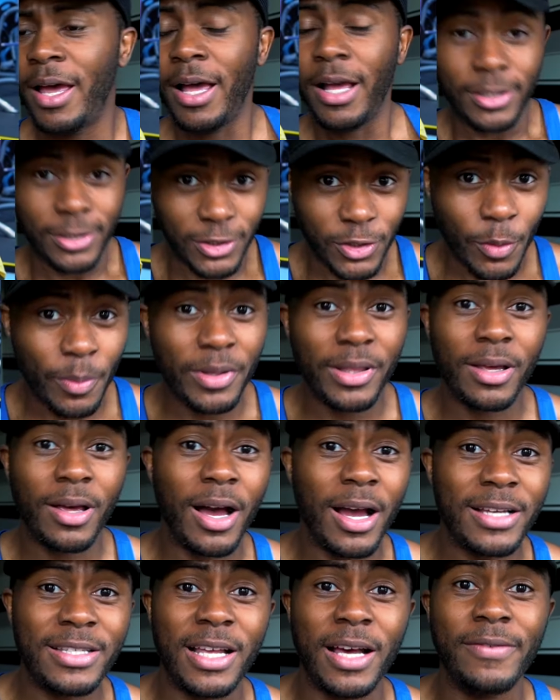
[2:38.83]
Some of the
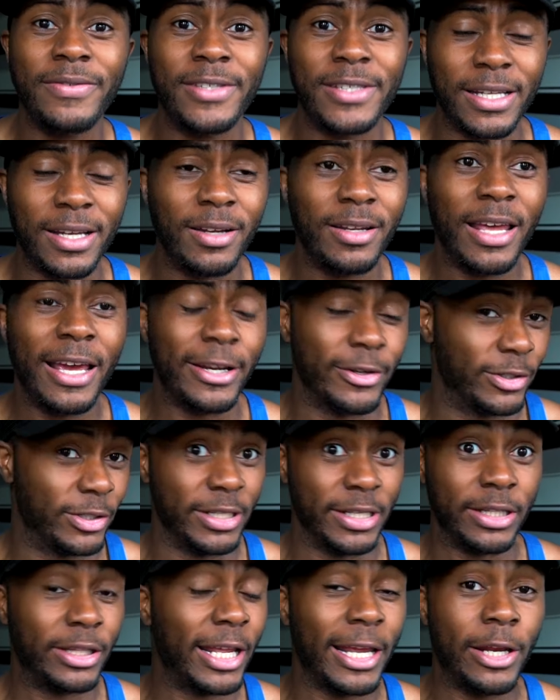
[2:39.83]
guys I've seen on there, just
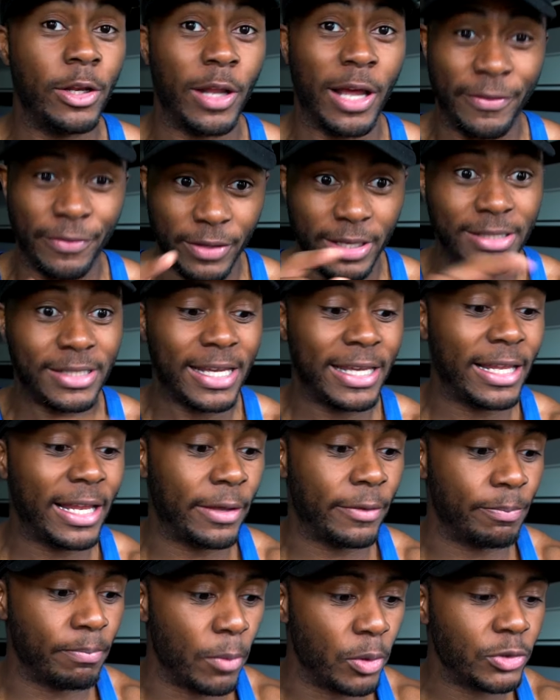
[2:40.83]
they and they say
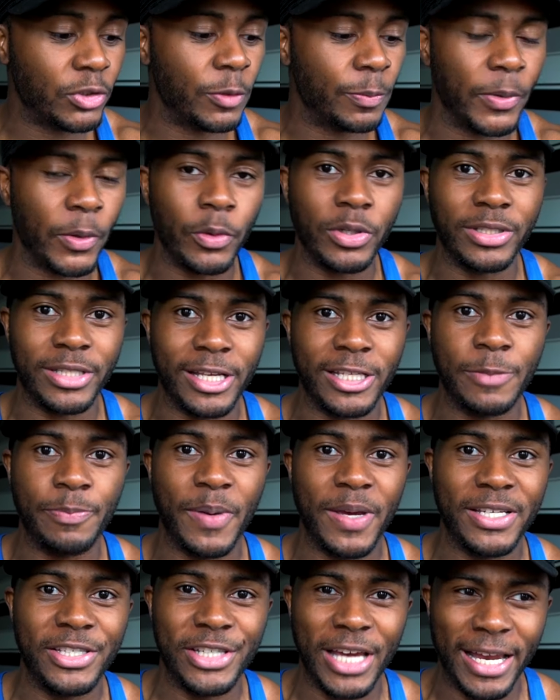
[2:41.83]
like muscle building's their
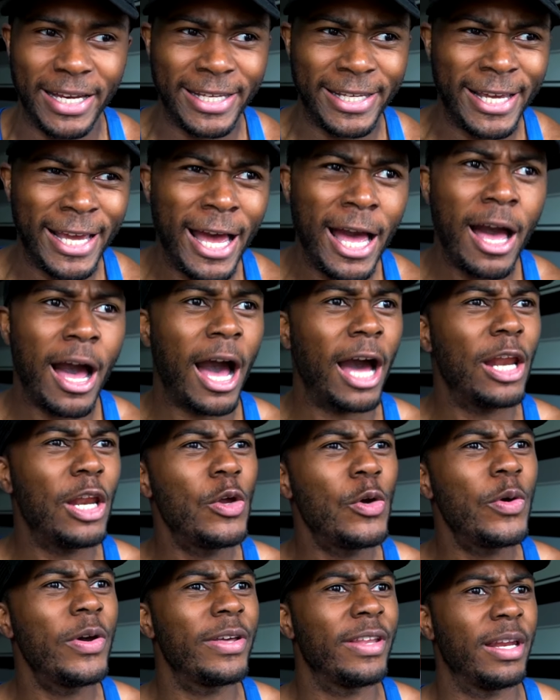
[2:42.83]
speciality. I
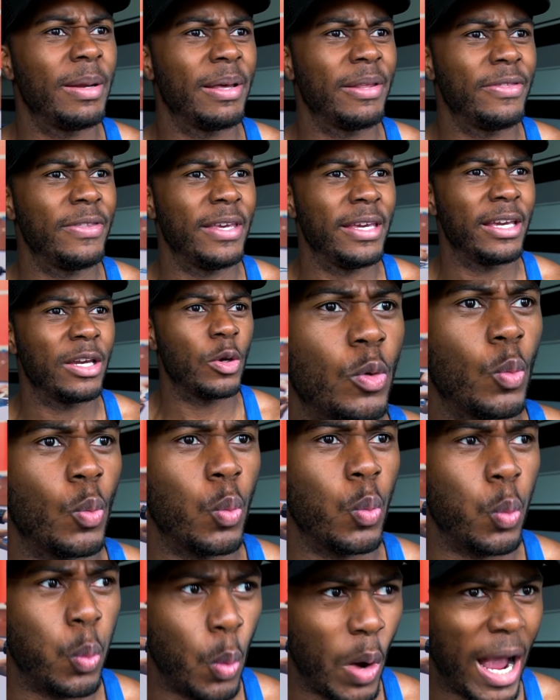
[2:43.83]
look at it and I think,
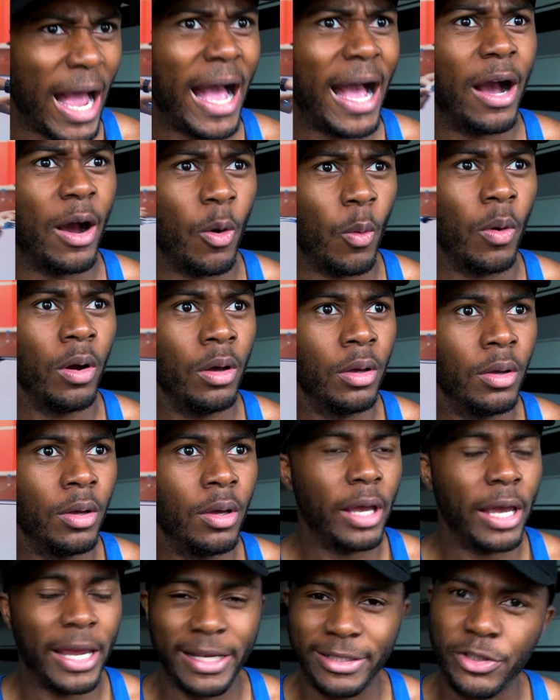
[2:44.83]
wow,
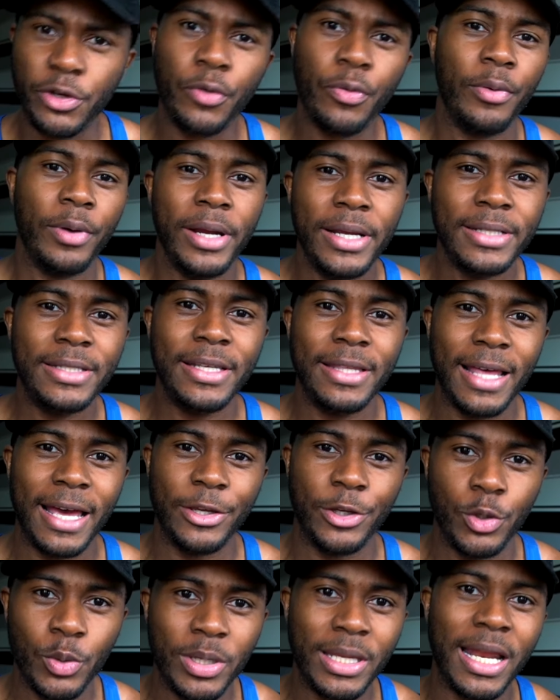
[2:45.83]
it's crazy
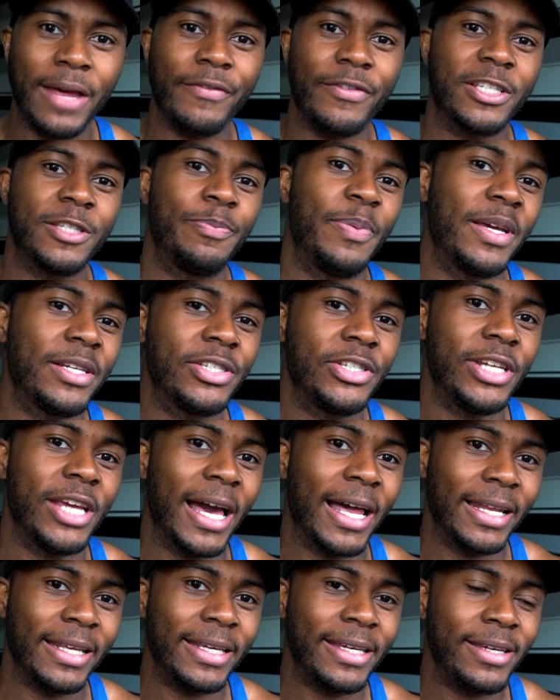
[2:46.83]
that you can have a
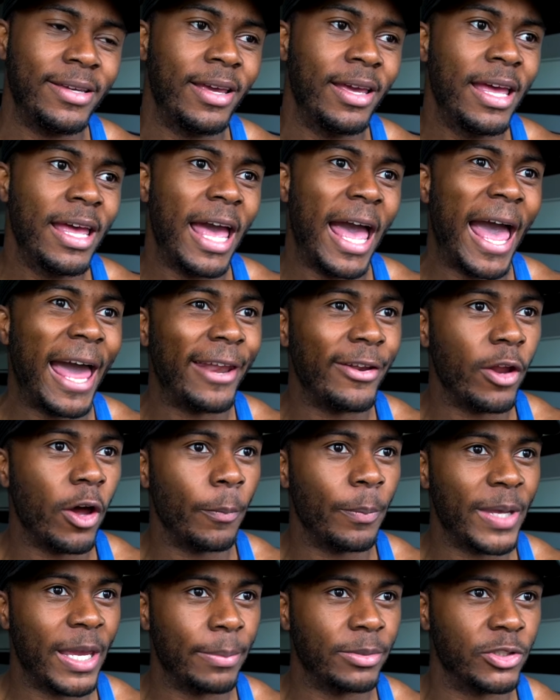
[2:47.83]
speciality and
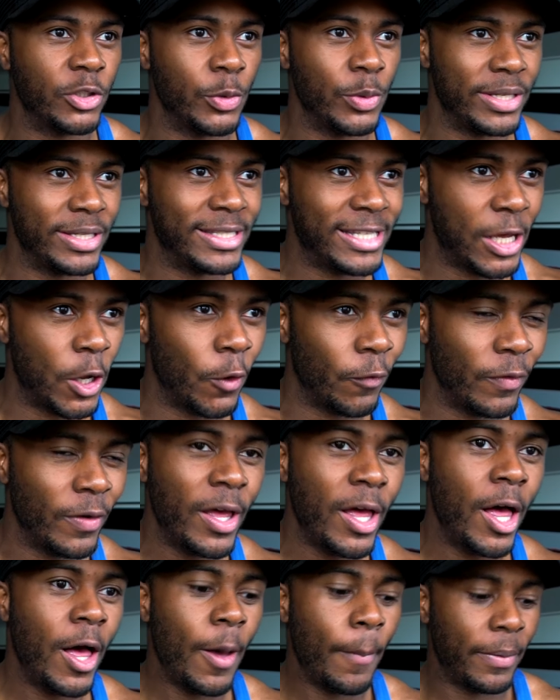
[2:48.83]
not be able to do it yourself.
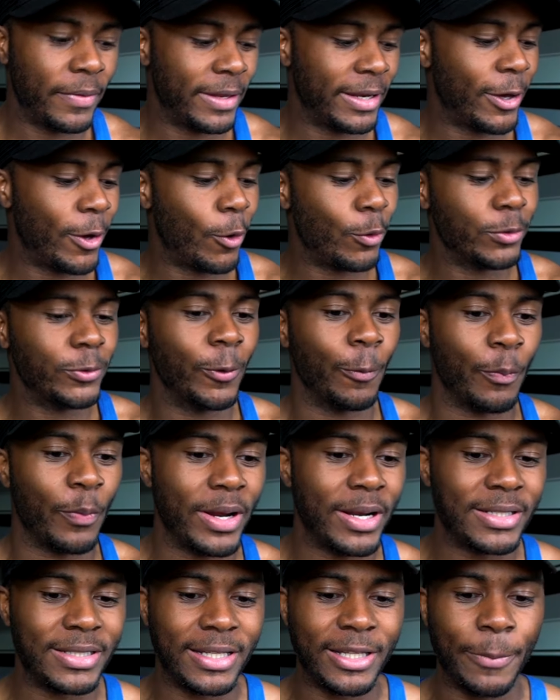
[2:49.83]
But then it also
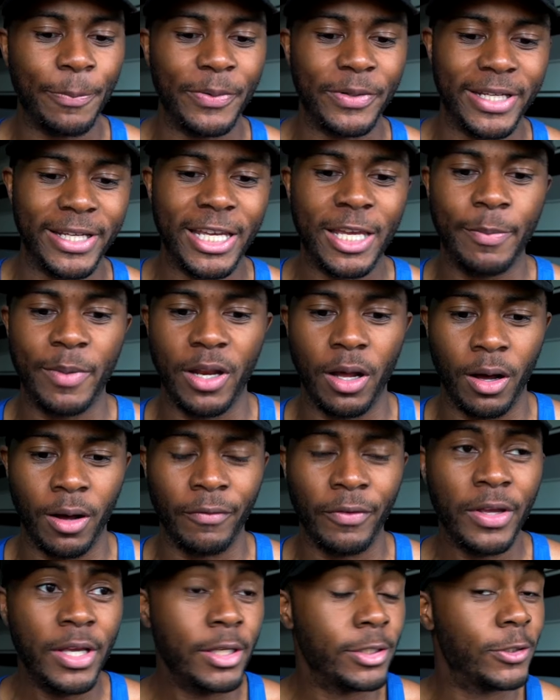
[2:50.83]
brings in the predicament
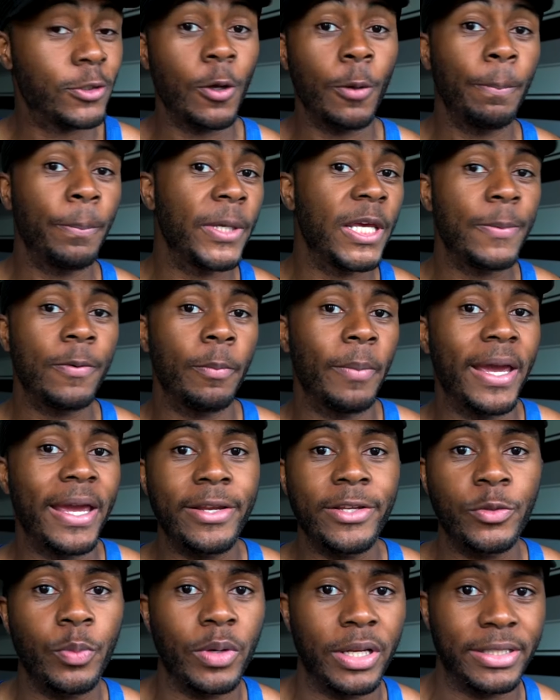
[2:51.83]
of some people may
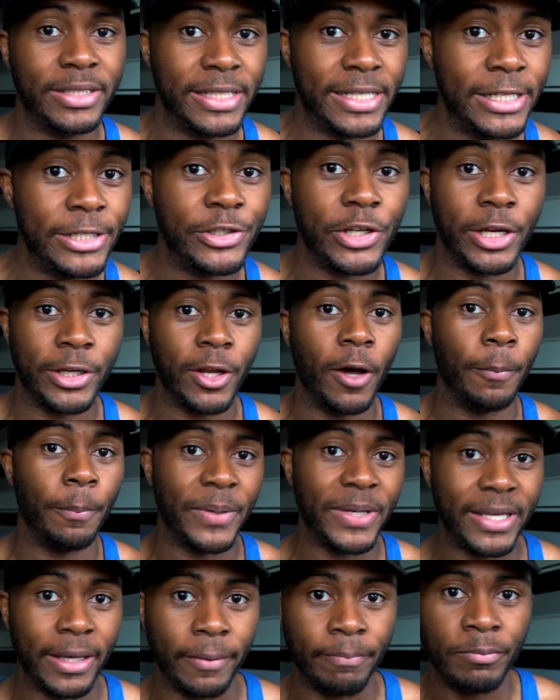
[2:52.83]
just want to teach and not
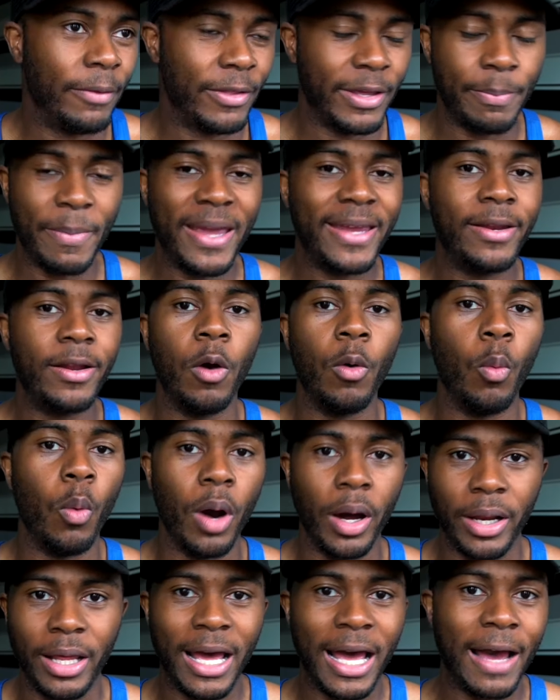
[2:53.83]
be it. They may not
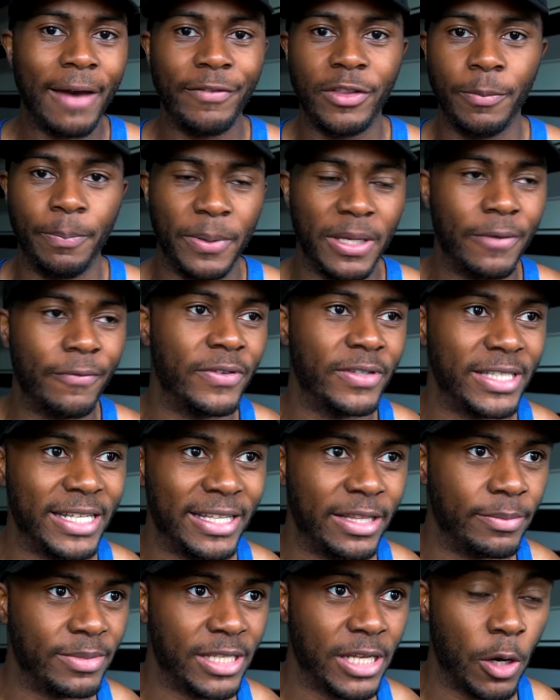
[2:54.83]
want to have the big physique
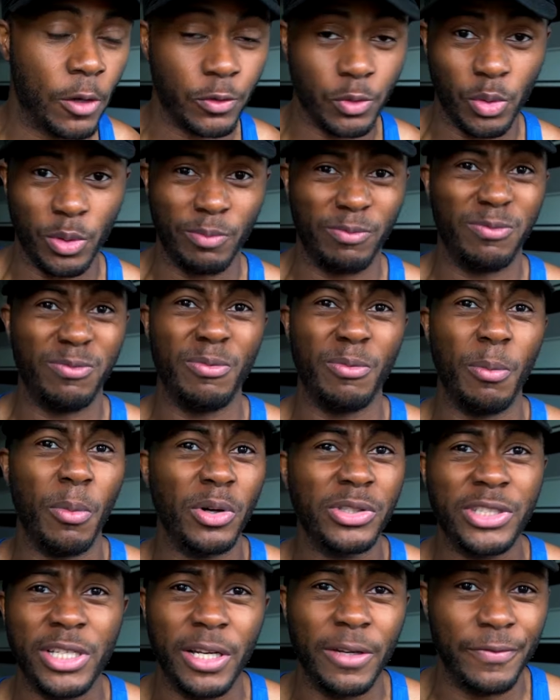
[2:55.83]
themselves or
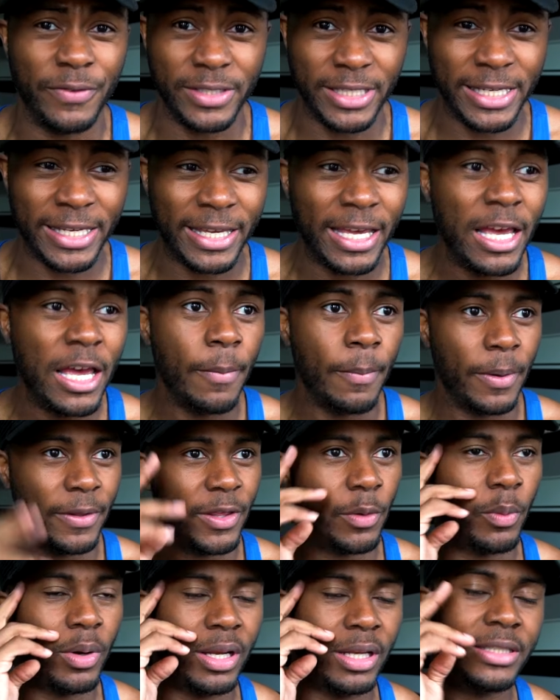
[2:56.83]
muscular physique, but they
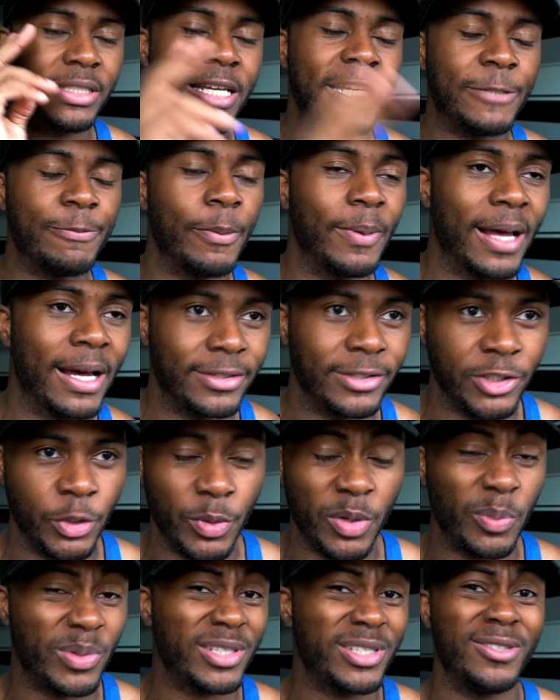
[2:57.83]
want to teach people how to do
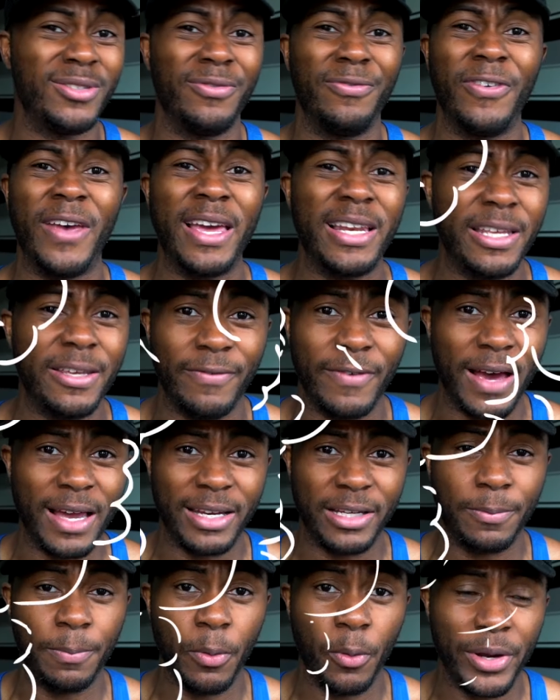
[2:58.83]
it, which is a fairly
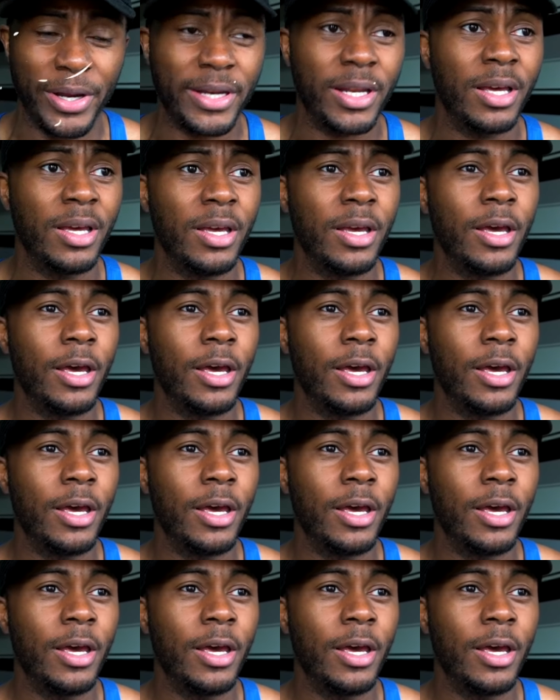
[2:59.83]
valid point.